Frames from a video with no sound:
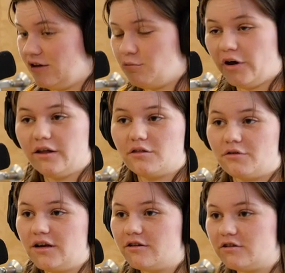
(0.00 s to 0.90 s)
But
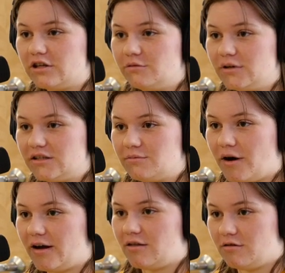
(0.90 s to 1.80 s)
300 cubits
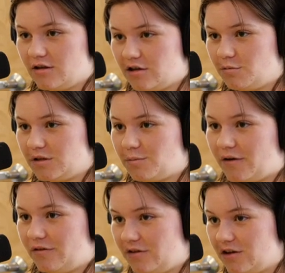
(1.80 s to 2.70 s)
by 30 cubits by
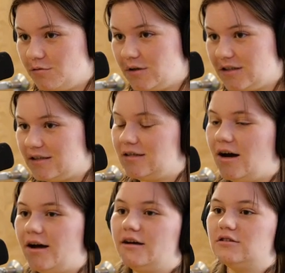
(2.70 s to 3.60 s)
50 cubits is
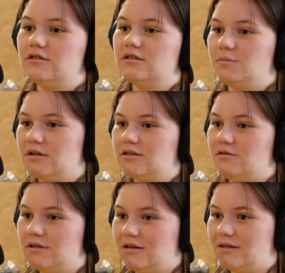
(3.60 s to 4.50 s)
not actually as big as you
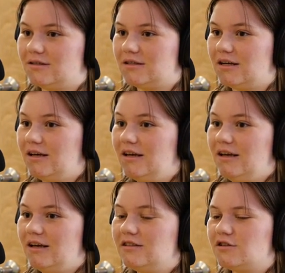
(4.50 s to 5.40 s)
think it is.
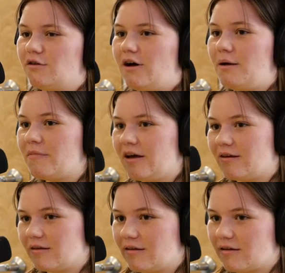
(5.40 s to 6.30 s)
And so I'm like,
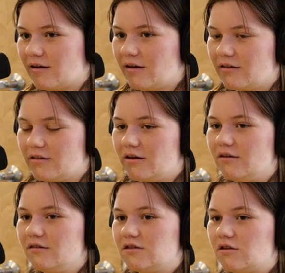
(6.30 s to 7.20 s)

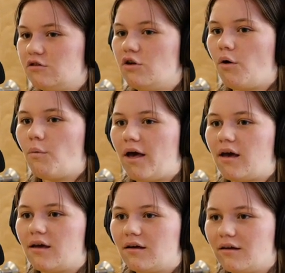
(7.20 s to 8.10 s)
there's no
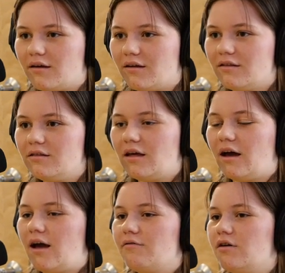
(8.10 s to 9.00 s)
way that
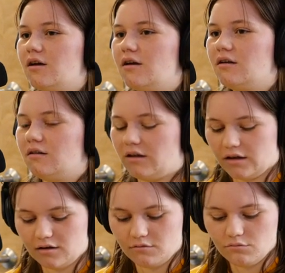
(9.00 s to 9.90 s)
every
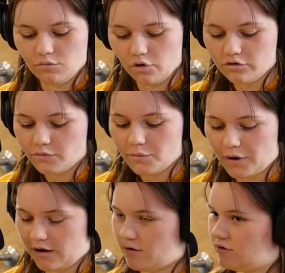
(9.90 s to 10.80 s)
like multiple
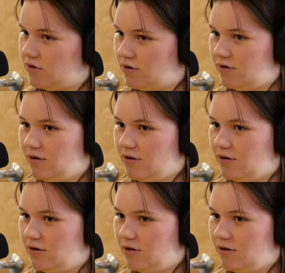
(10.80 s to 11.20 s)
pairs